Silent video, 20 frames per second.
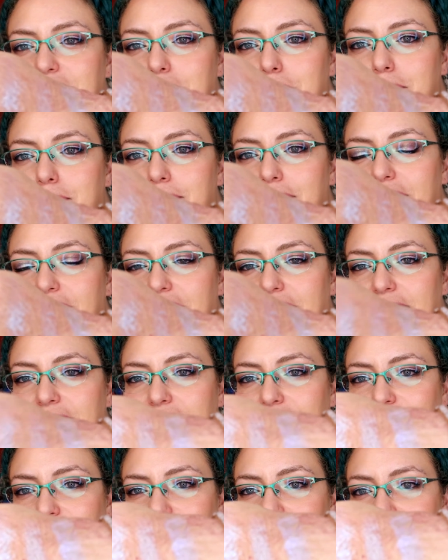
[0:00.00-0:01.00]
the
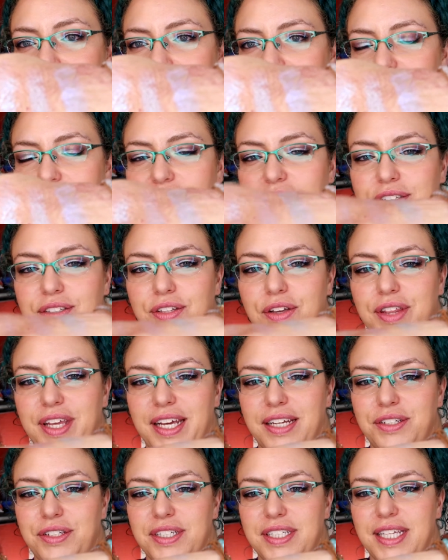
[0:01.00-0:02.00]
match so
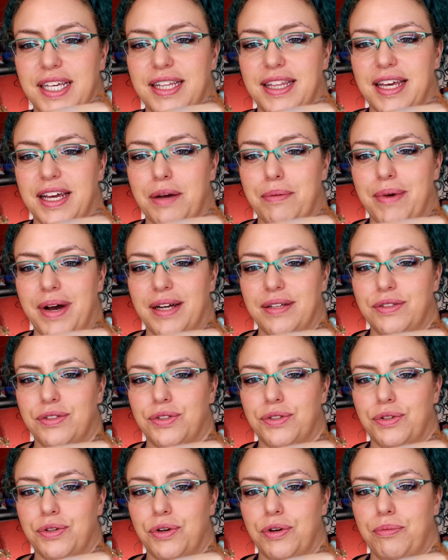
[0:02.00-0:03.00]
the interesting thing about
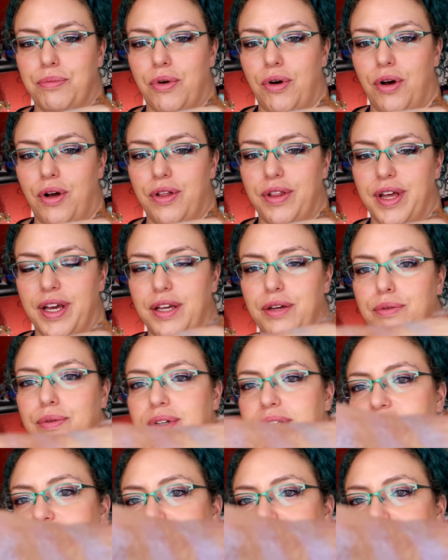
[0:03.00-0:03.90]
Screwball that you will